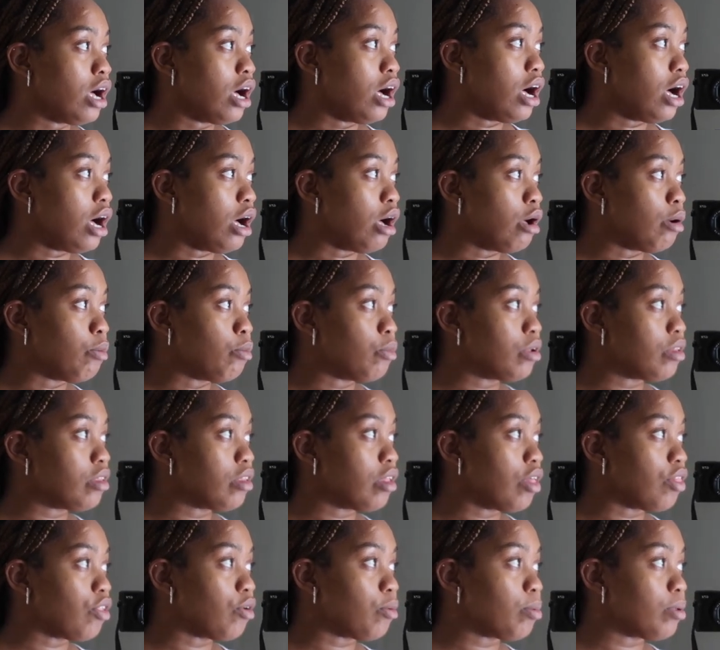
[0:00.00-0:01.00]
what's
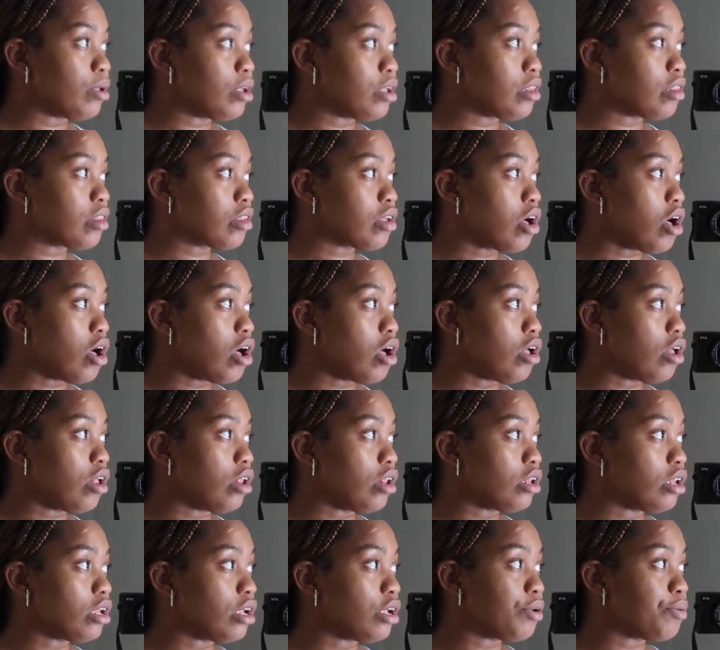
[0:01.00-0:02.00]
the other place
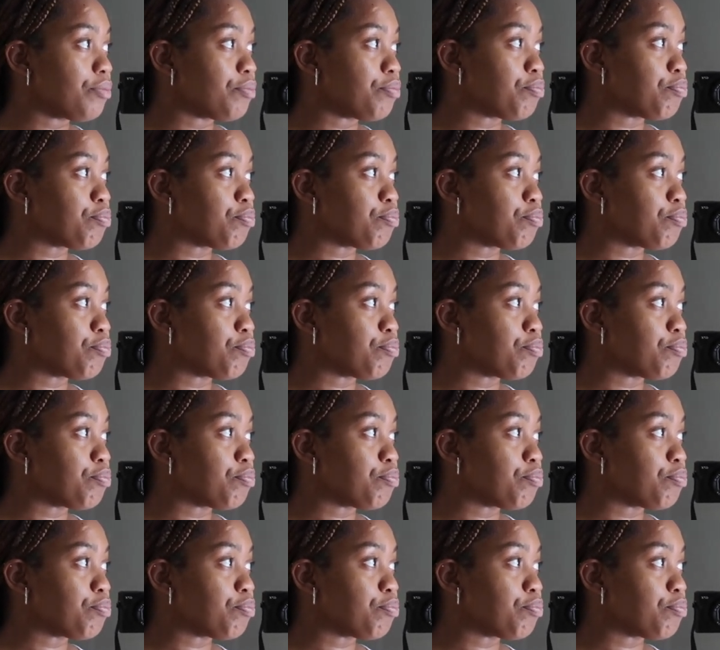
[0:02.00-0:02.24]
called?